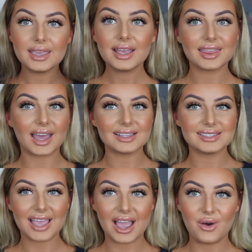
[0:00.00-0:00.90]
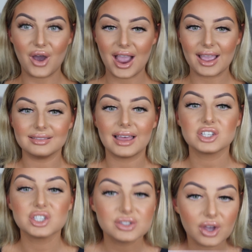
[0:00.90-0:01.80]
yeah, that's our
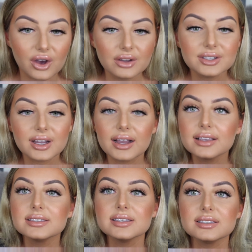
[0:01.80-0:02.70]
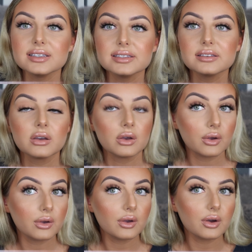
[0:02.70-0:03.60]
eyelashes on, guys. This is
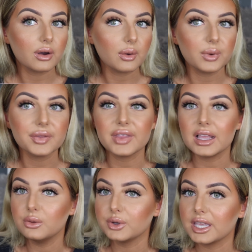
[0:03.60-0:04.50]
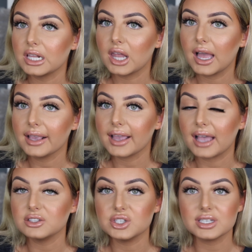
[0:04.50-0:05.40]
what they're looking like.
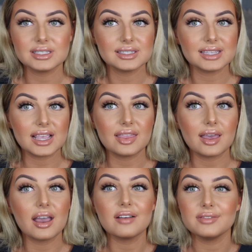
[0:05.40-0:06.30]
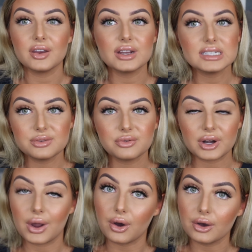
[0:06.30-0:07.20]
As you can see, they're very
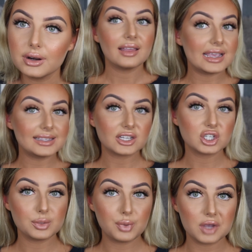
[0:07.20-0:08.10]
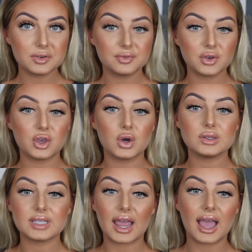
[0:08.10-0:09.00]
different on. These lashes are perfect for
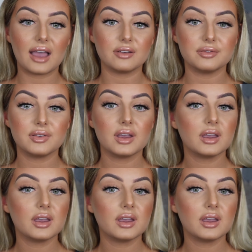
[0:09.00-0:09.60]
girls that have